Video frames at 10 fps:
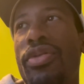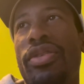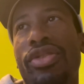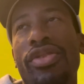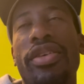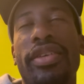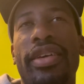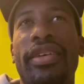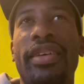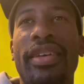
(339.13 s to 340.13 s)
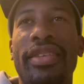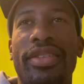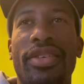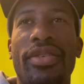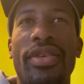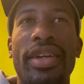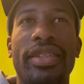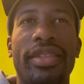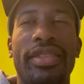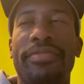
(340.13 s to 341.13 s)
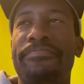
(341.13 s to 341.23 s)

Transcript: Australia. So I just